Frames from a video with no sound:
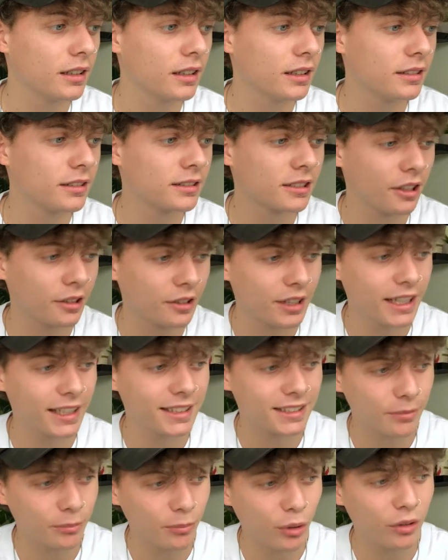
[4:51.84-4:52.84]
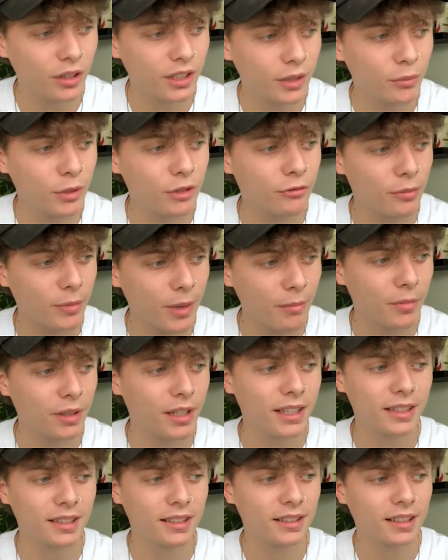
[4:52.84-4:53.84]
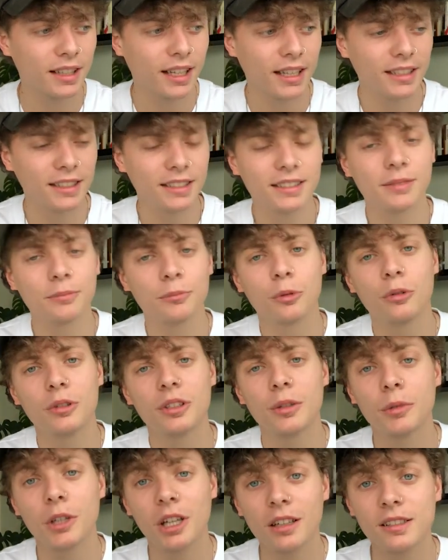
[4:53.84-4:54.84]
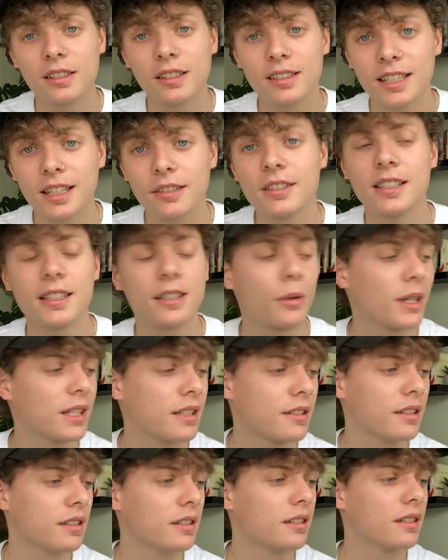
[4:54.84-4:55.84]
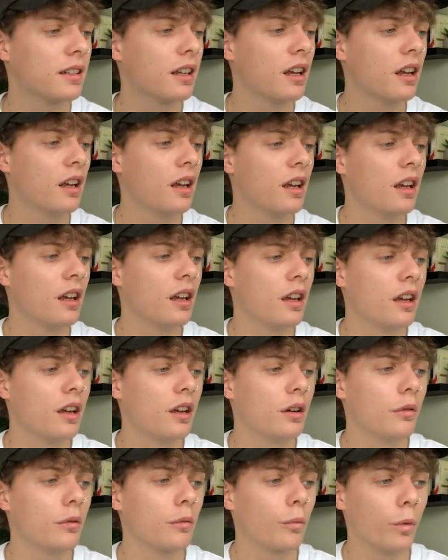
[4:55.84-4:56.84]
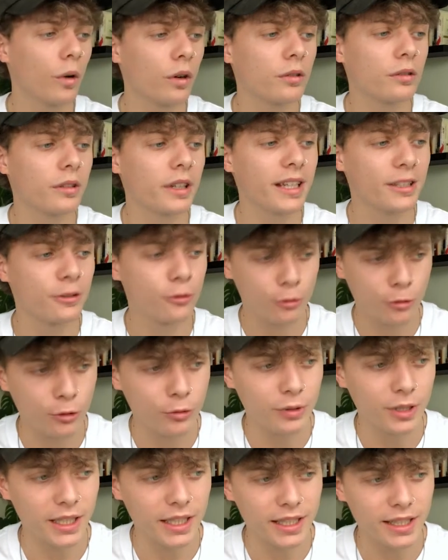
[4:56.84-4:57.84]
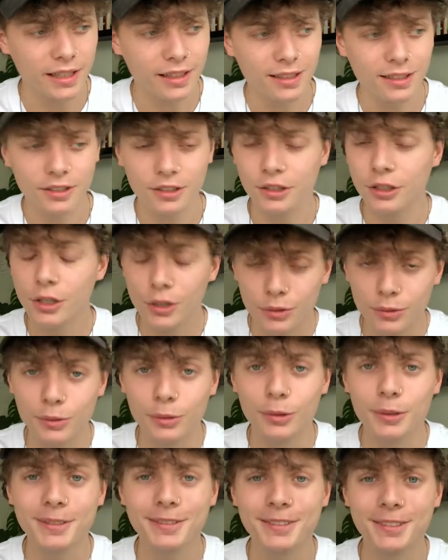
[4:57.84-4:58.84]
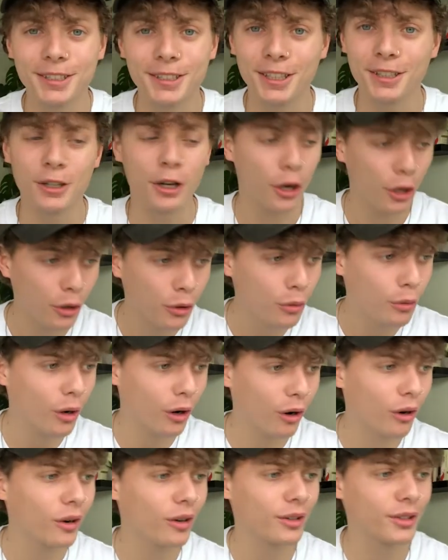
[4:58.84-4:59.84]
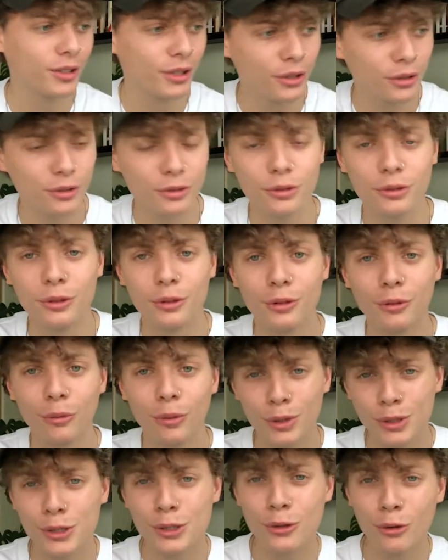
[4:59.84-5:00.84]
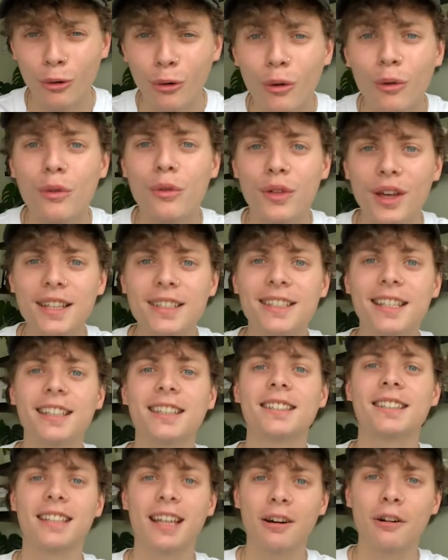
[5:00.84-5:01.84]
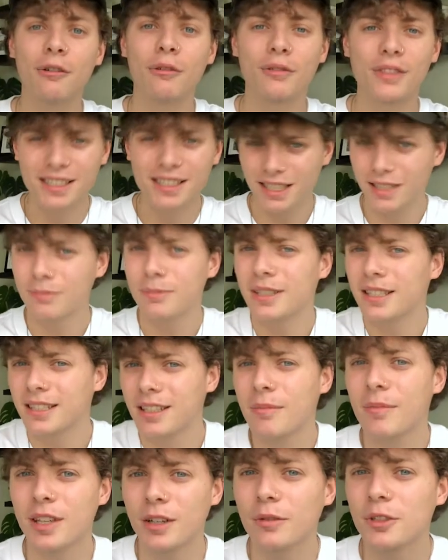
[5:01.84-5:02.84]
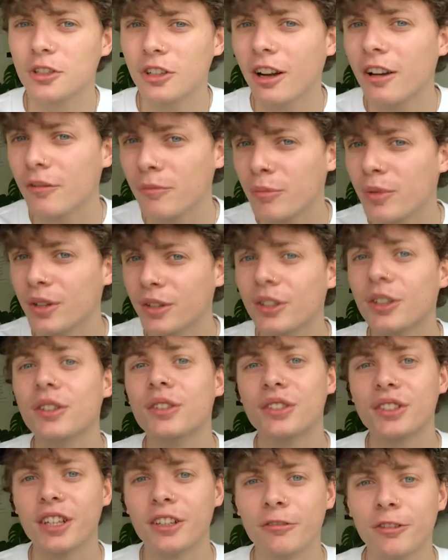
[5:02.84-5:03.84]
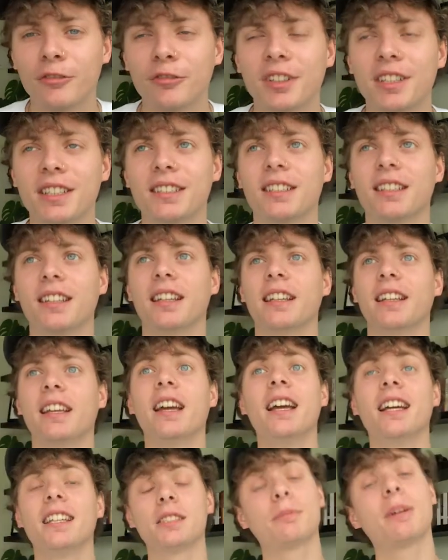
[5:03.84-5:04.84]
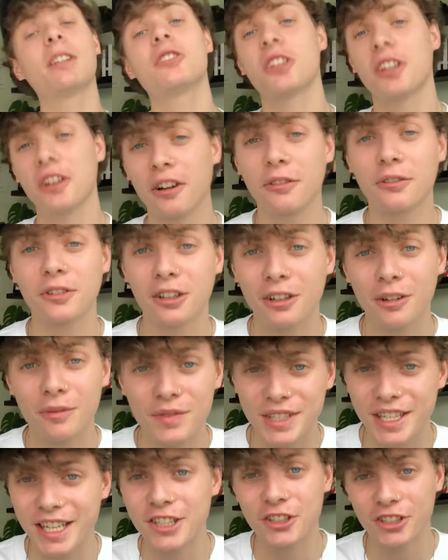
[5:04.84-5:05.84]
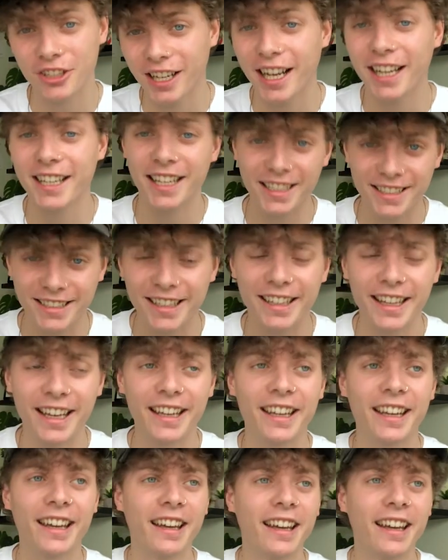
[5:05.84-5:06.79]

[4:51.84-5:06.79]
So it's important that we remember this, and it's important that we ask ourselves these questions. What is truly you? You know, who are you? What's your authentic self? has been something which I've been considering recently, especially after the conversation I had yesterday.